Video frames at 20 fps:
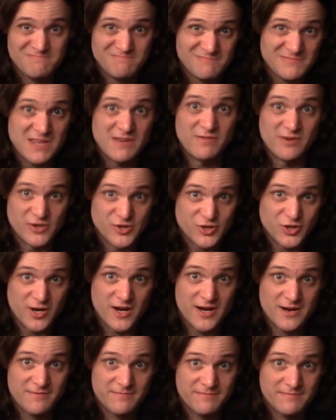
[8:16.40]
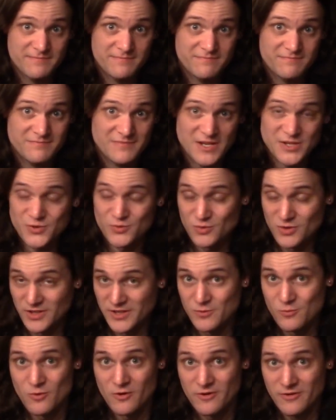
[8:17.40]
give it a shot. It's really
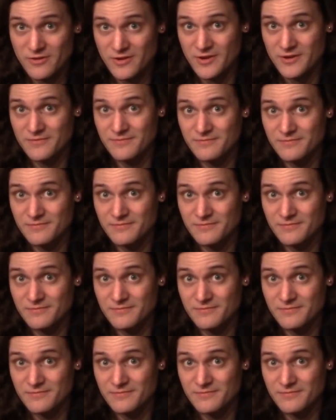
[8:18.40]
worth it.